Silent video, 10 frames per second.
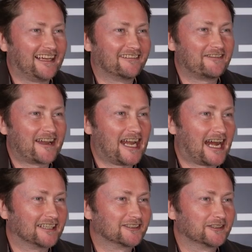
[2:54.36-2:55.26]
have a very
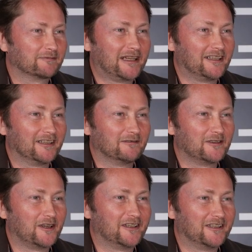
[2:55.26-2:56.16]
hard to spell
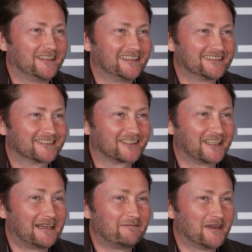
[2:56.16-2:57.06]

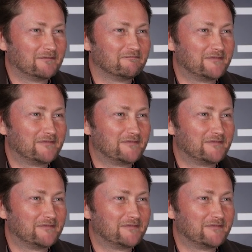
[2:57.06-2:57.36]
surname,